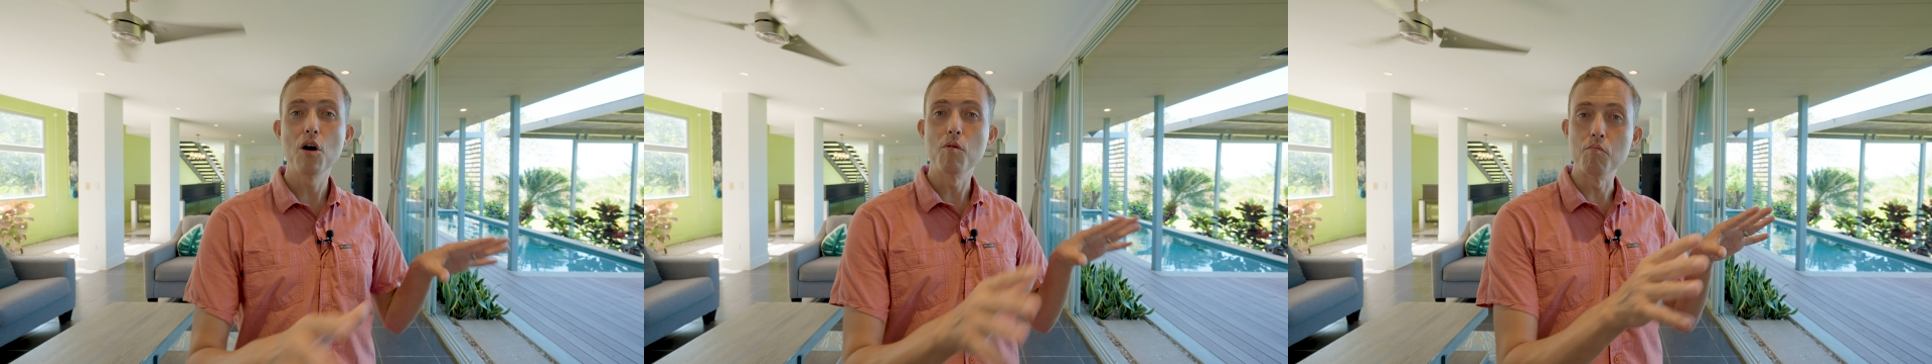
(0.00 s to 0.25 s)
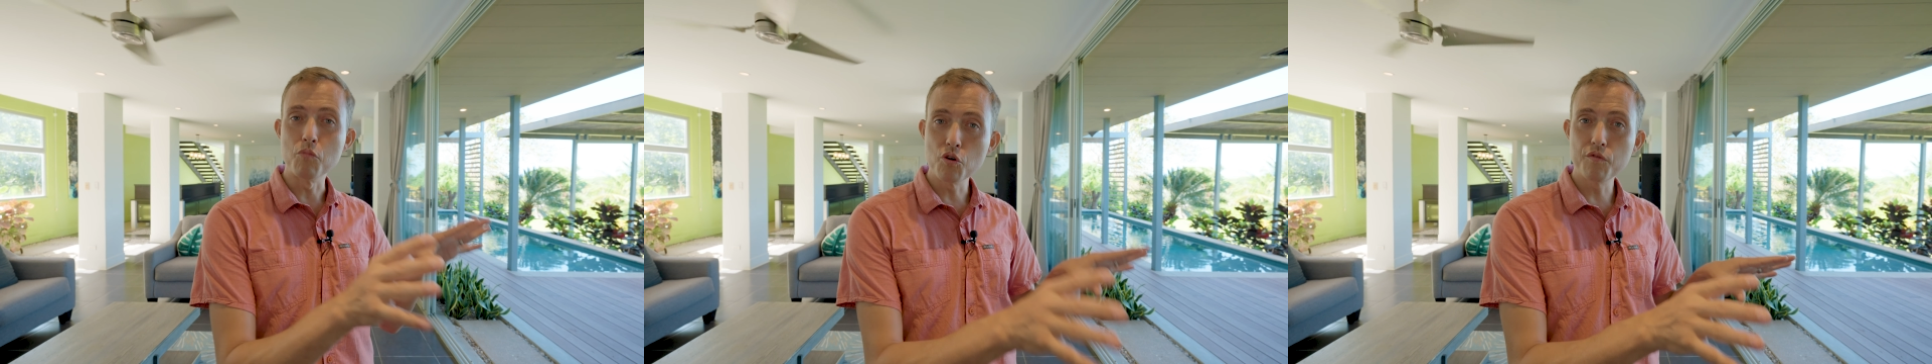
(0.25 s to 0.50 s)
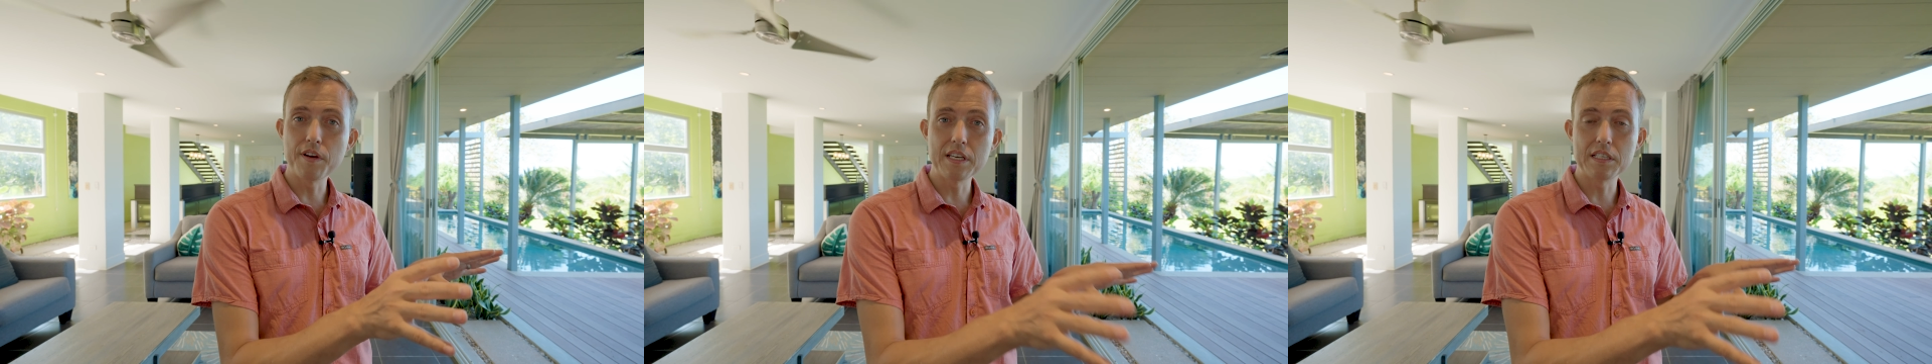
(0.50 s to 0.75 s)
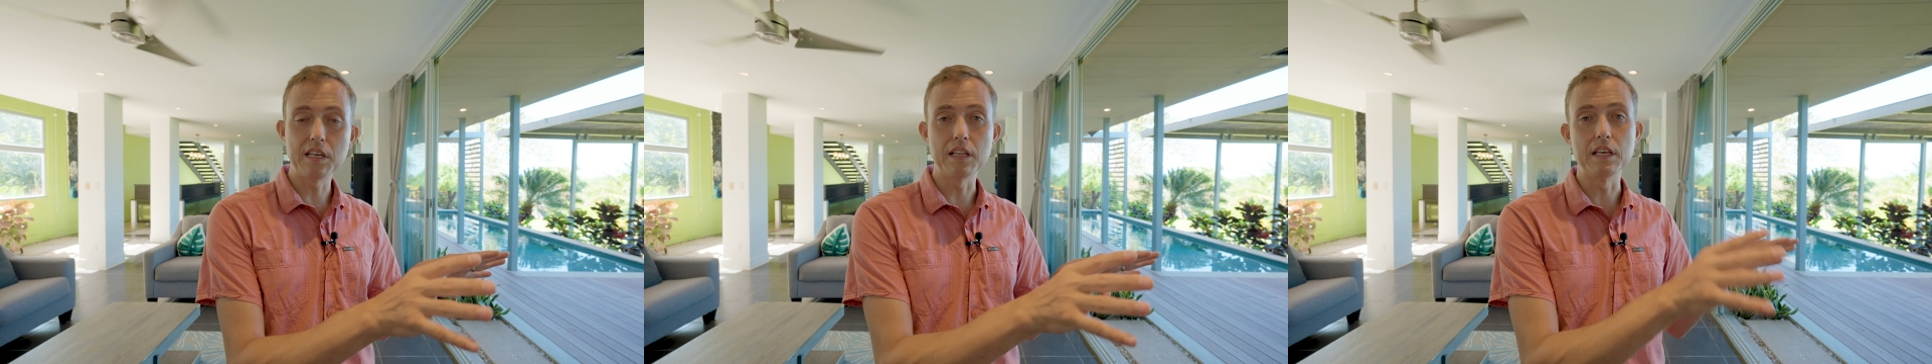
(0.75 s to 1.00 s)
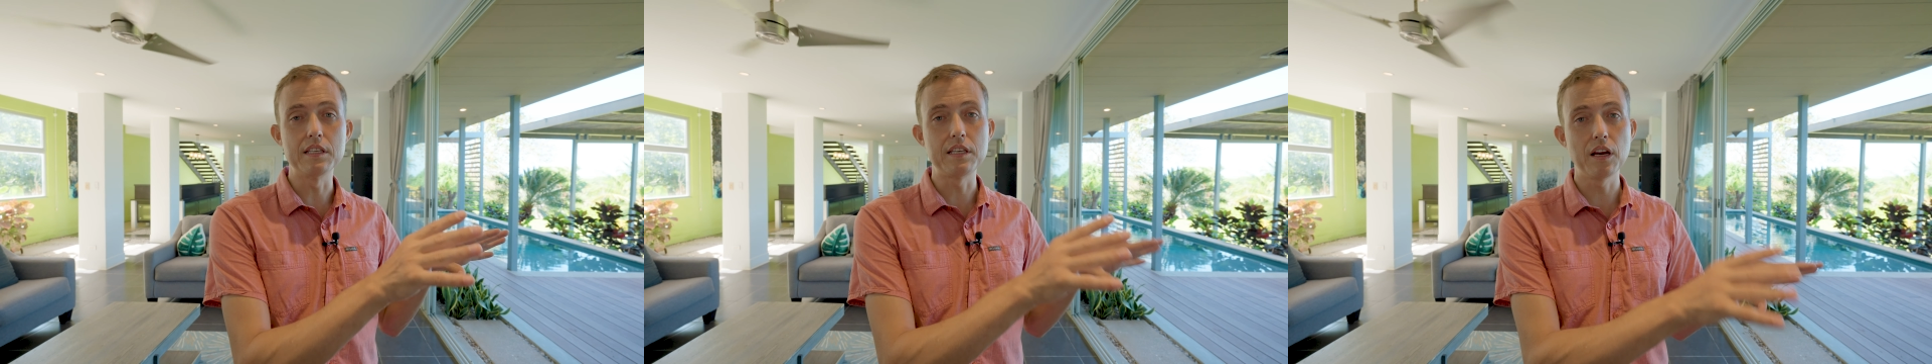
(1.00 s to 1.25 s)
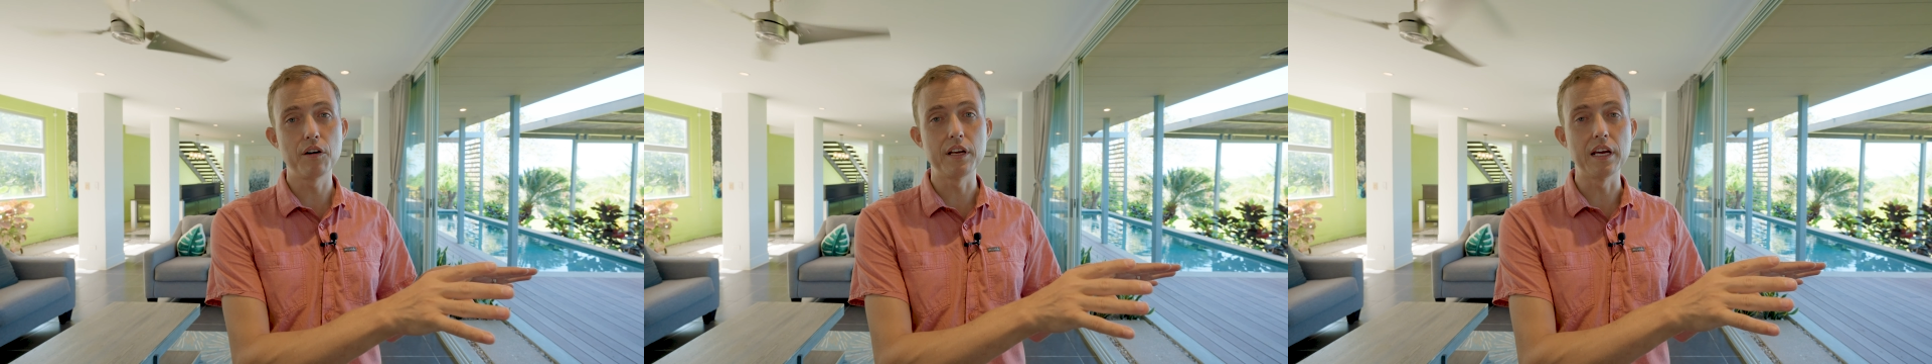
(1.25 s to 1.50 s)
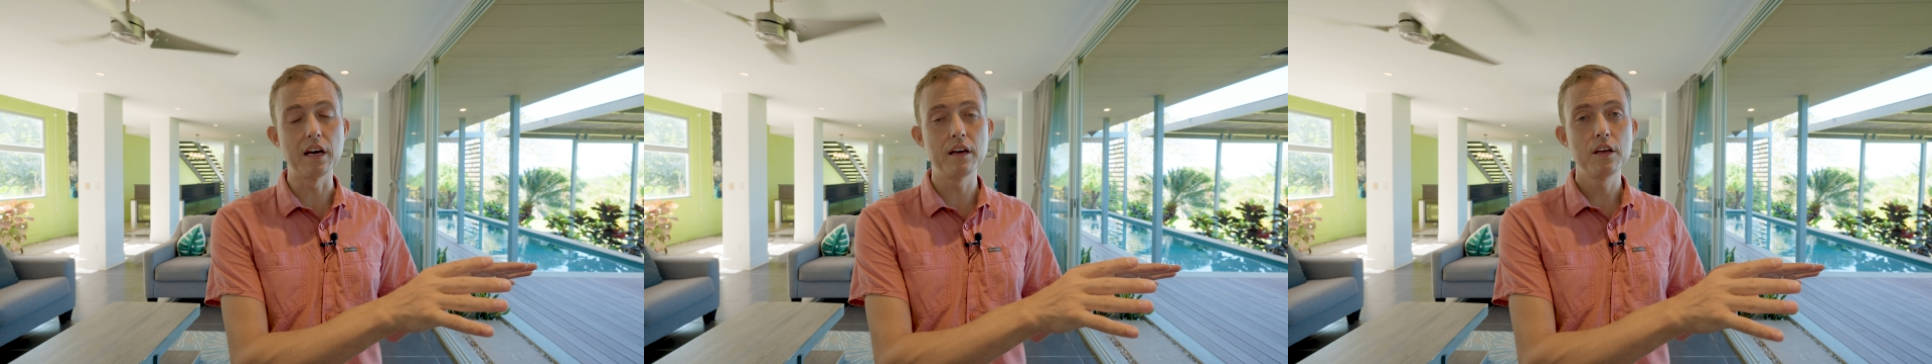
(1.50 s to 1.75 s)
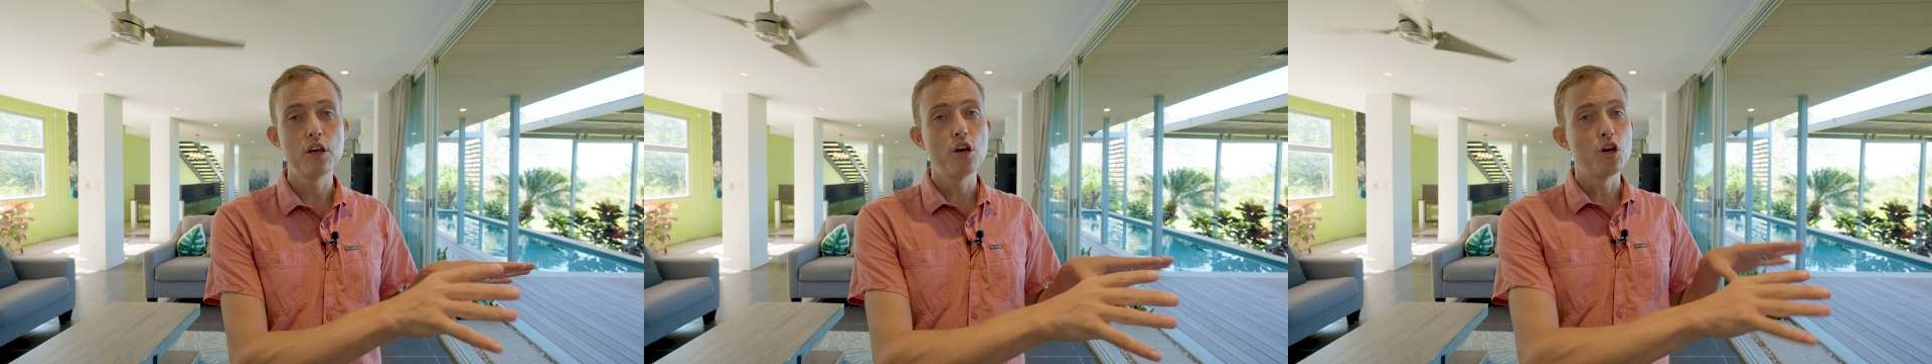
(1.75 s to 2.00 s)
move into this area.
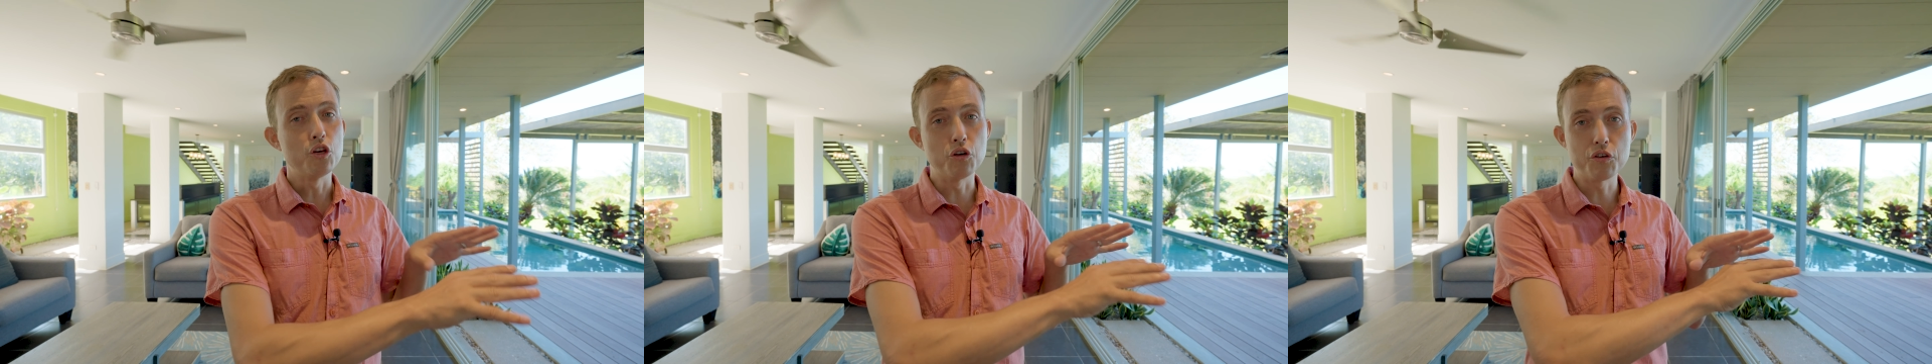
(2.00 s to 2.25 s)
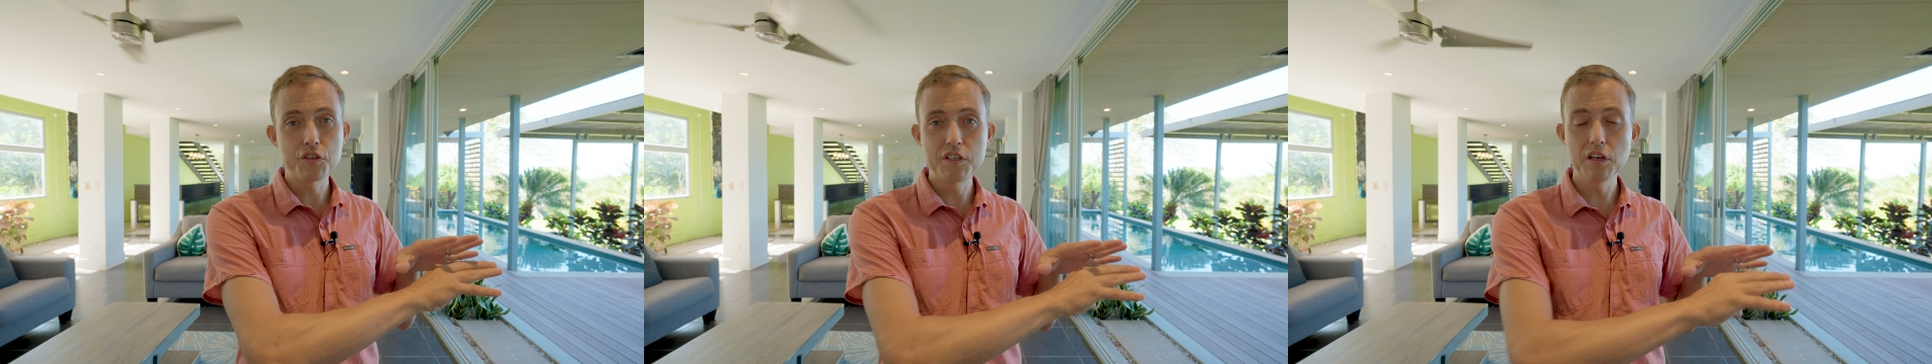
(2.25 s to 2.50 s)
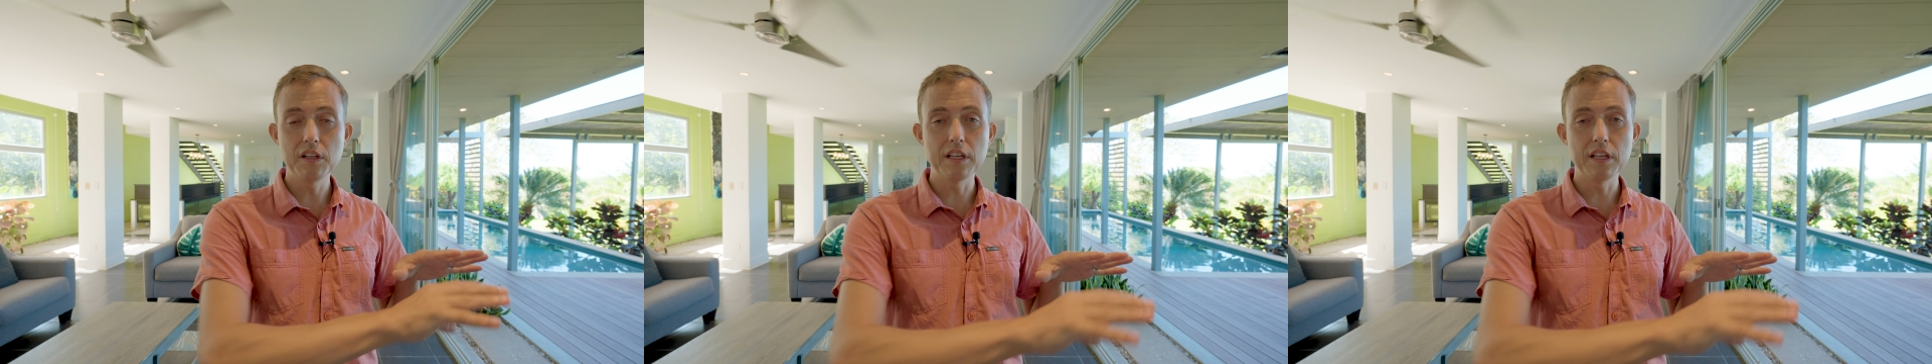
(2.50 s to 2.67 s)
You're still